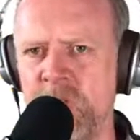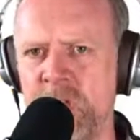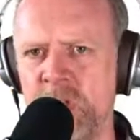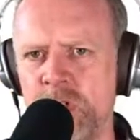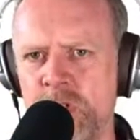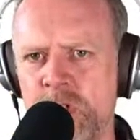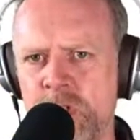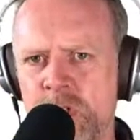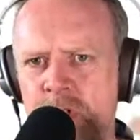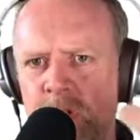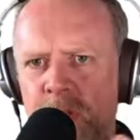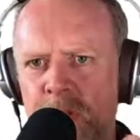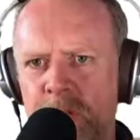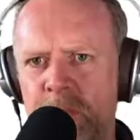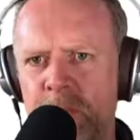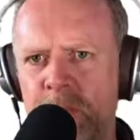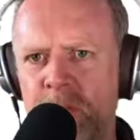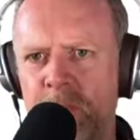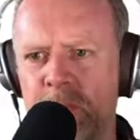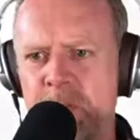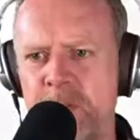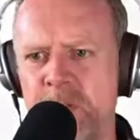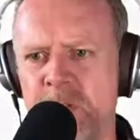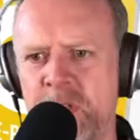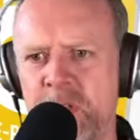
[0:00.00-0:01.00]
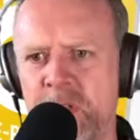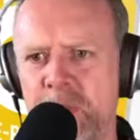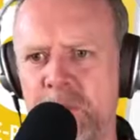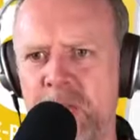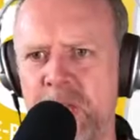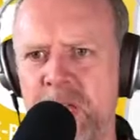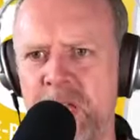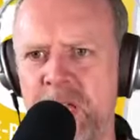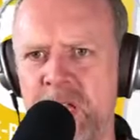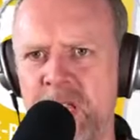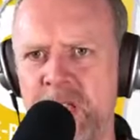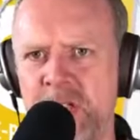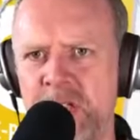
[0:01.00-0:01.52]
it should open up another
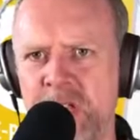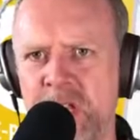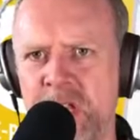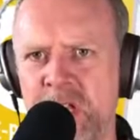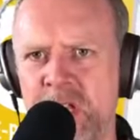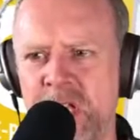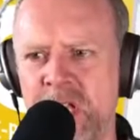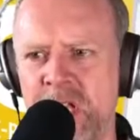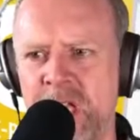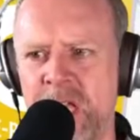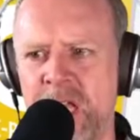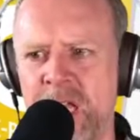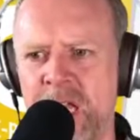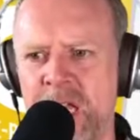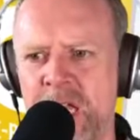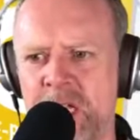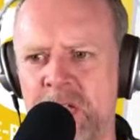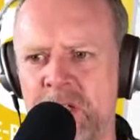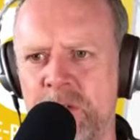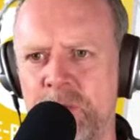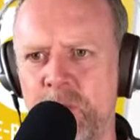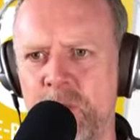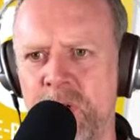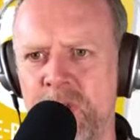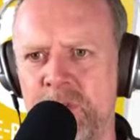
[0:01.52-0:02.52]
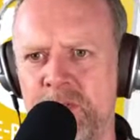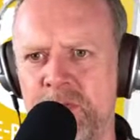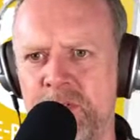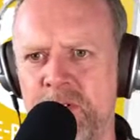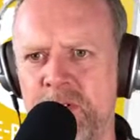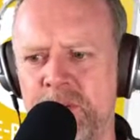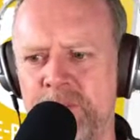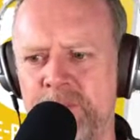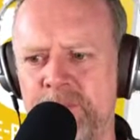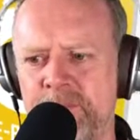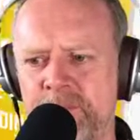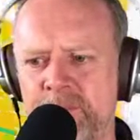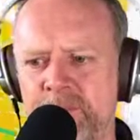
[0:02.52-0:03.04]
page, and wait for
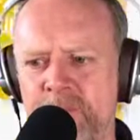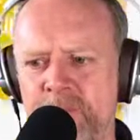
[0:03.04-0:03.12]
it.